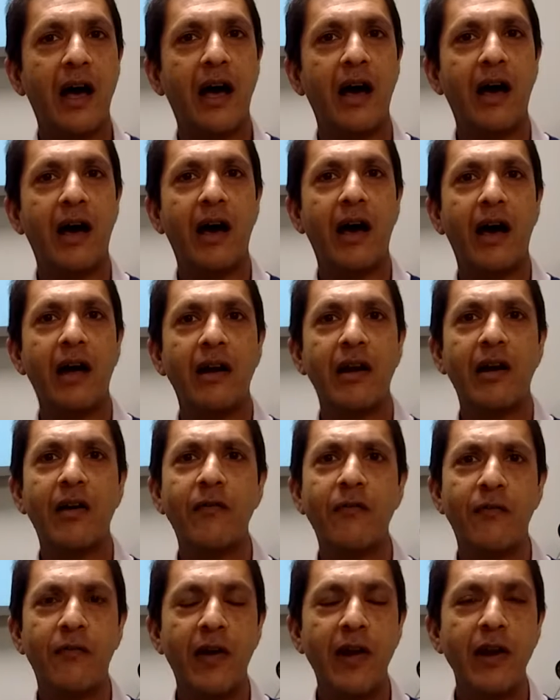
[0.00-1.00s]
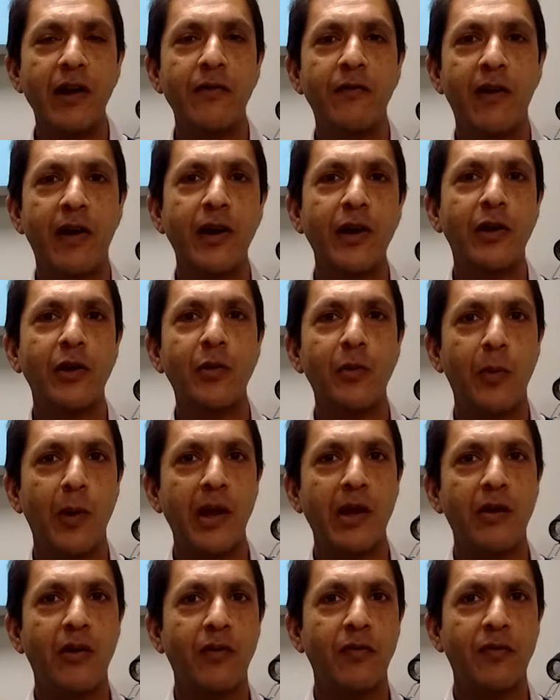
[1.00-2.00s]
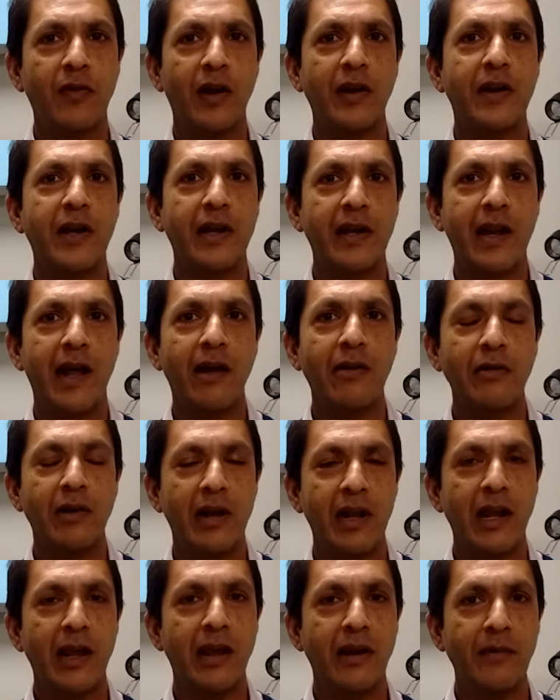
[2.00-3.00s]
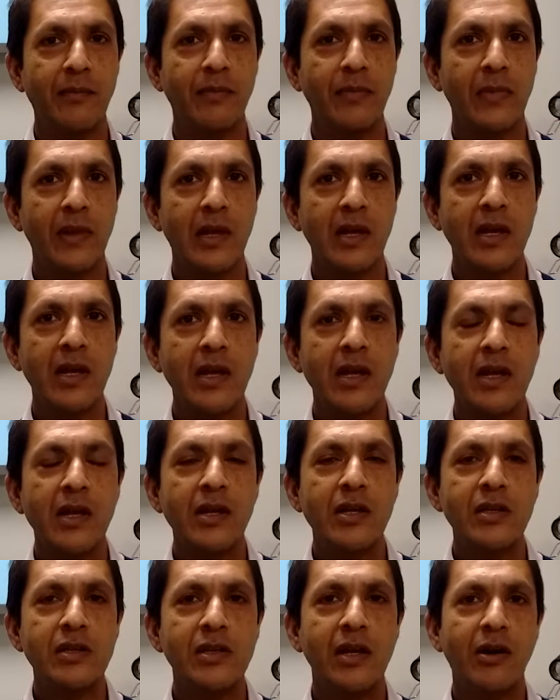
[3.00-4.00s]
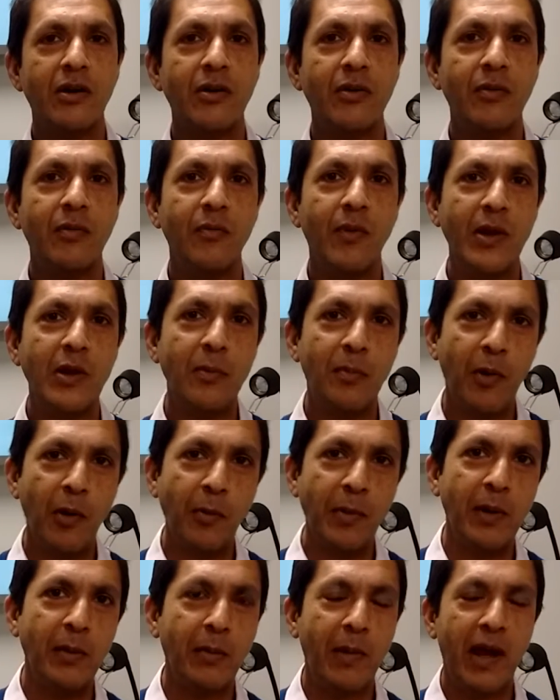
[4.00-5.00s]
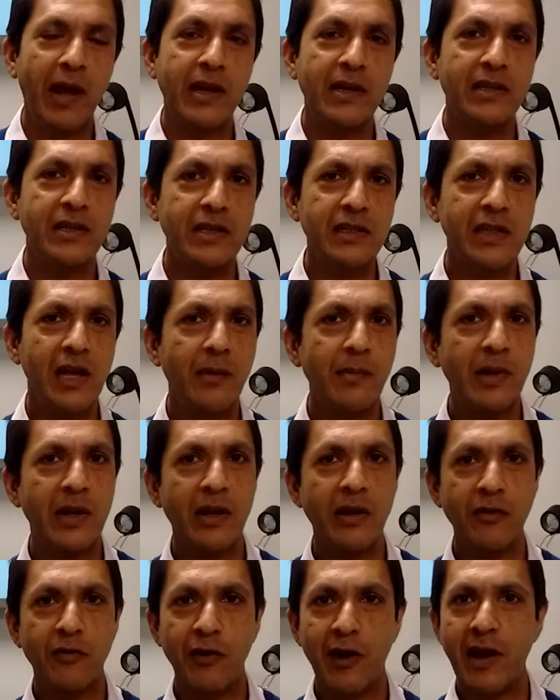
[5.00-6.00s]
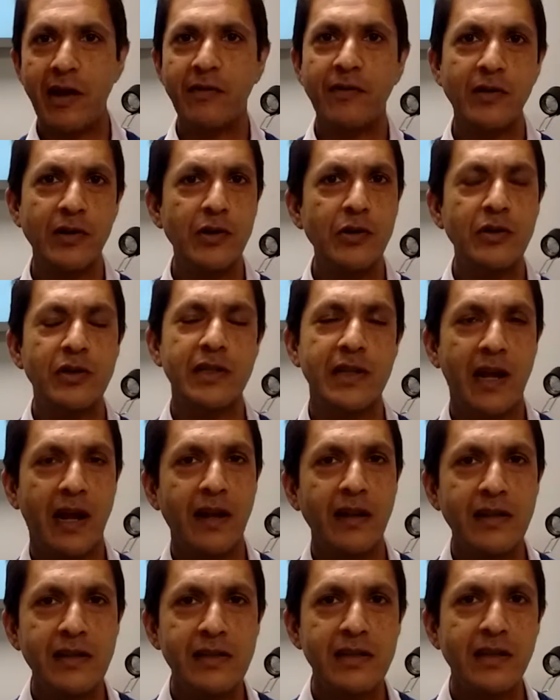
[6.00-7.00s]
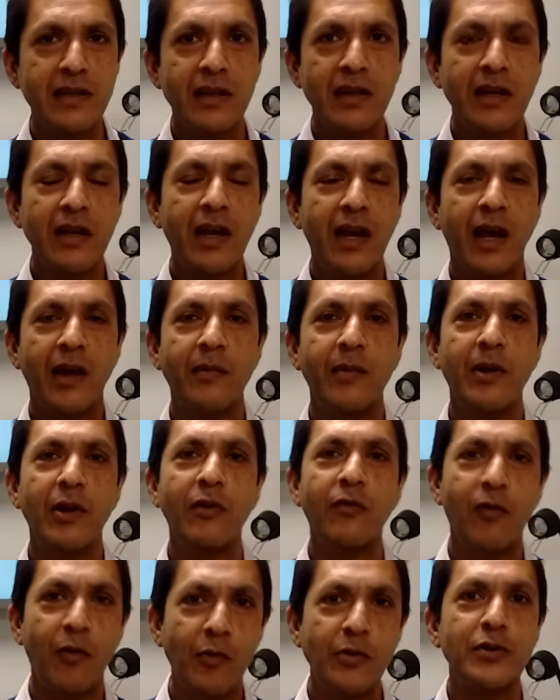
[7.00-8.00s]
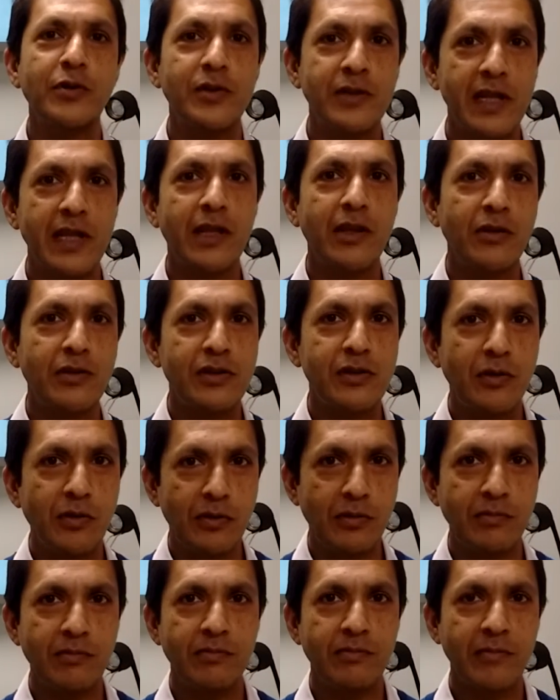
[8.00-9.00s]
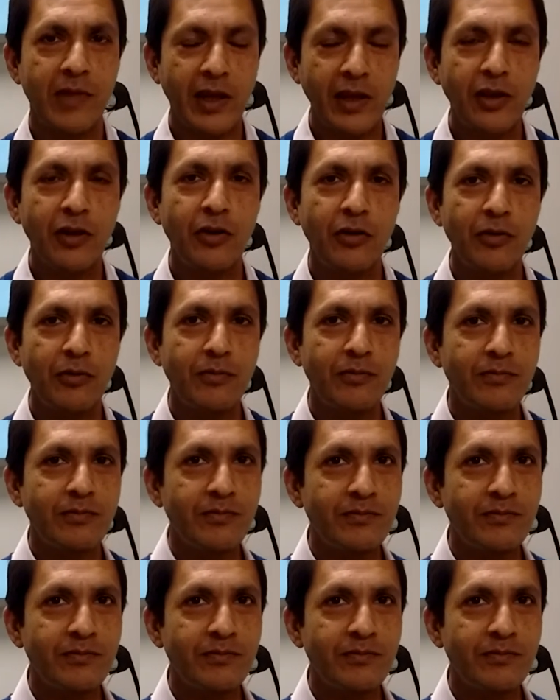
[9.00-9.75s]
are a very, very good way of cutting down glare. So when you're popping by, just come in and try our new styles, and we look forward to seeing you soon. Thank you.